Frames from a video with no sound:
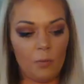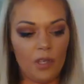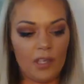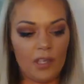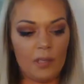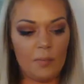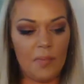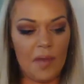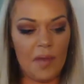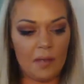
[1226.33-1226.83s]

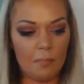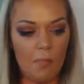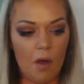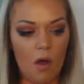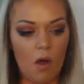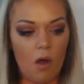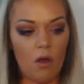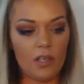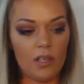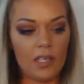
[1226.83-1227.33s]
really big
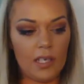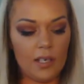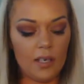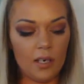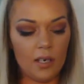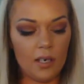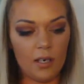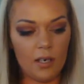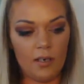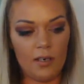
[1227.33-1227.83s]
mall
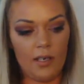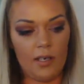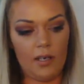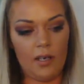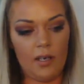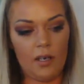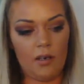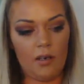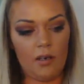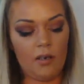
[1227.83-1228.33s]
here,
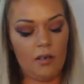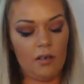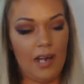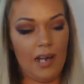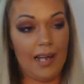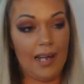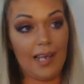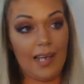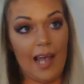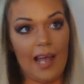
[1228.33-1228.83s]
or
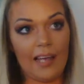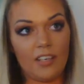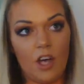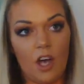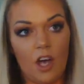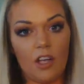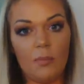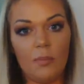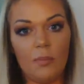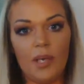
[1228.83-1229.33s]
I, I'd
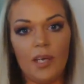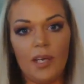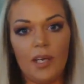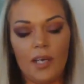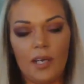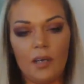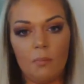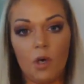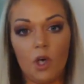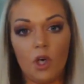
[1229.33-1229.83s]
call it big,
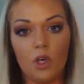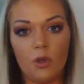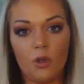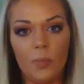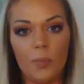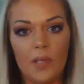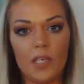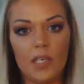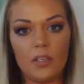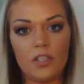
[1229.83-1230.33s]
in Myrtle
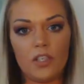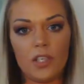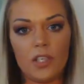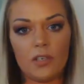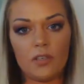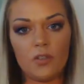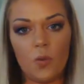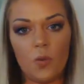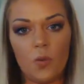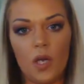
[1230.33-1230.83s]
Beach.
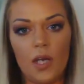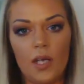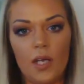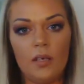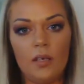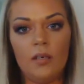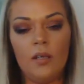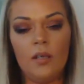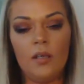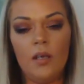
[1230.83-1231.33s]
There's
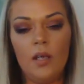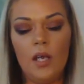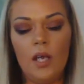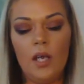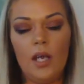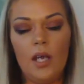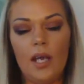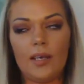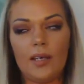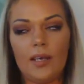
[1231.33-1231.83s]
one.
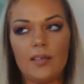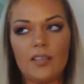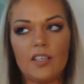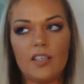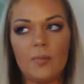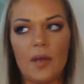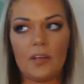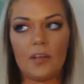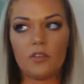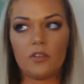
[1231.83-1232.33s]
This
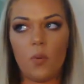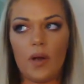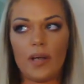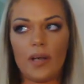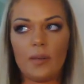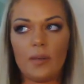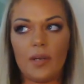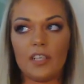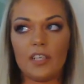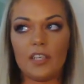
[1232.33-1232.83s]
is about
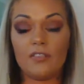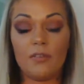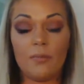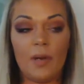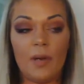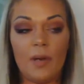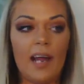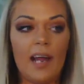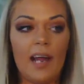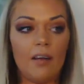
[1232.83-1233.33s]
20 minutes from
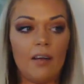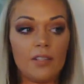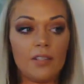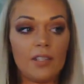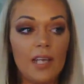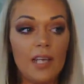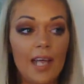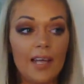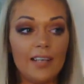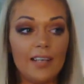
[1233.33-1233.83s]
my
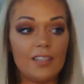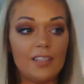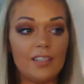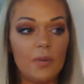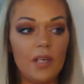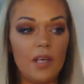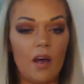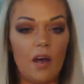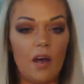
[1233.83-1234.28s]
house, and to be